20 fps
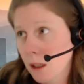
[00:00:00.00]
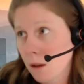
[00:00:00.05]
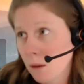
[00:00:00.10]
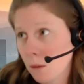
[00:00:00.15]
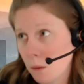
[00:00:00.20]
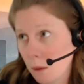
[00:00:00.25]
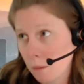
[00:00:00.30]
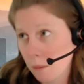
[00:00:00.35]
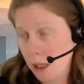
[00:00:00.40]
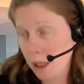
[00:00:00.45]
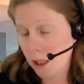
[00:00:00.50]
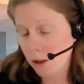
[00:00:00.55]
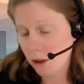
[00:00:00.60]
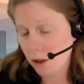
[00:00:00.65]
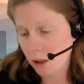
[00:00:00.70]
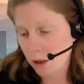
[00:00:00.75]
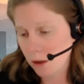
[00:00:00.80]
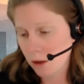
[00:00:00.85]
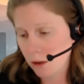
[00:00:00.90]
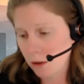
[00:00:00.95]
when
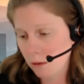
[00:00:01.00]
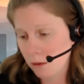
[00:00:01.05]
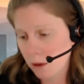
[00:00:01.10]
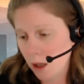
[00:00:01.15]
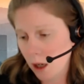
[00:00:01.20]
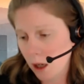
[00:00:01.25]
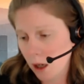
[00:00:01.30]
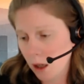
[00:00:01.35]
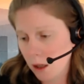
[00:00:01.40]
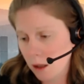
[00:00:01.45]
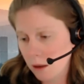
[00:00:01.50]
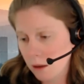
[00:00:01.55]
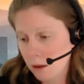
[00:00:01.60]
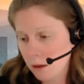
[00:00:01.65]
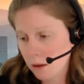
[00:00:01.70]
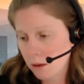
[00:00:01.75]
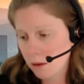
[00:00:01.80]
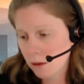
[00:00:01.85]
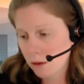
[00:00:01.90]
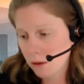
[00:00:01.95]
patients are not
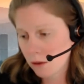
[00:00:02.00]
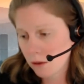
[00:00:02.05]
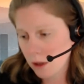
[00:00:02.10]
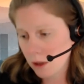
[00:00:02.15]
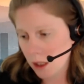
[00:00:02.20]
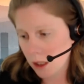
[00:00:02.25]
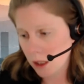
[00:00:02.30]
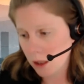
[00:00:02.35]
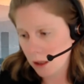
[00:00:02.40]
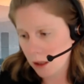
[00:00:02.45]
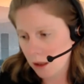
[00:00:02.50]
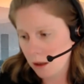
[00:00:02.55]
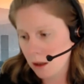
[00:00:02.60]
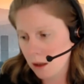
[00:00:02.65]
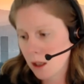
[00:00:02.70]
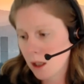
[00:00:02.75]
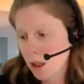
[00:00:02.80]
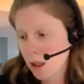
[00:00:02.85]
treated,